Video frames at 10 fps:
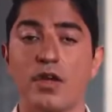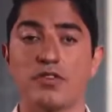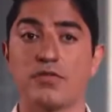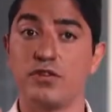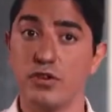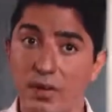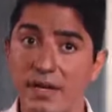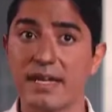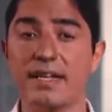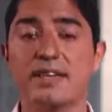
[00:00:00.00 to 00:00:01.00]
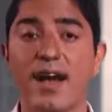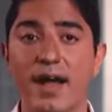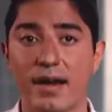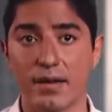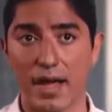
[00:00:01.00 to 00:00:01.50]
So if you're getting
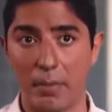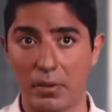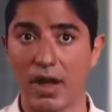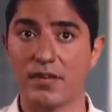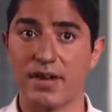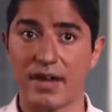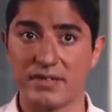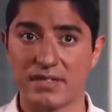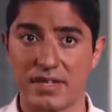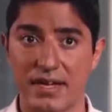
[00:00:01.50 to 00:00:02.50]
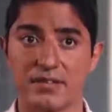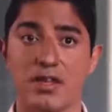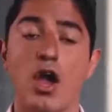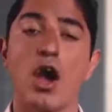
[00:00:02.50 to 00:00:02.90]
tired at block 5 and 6,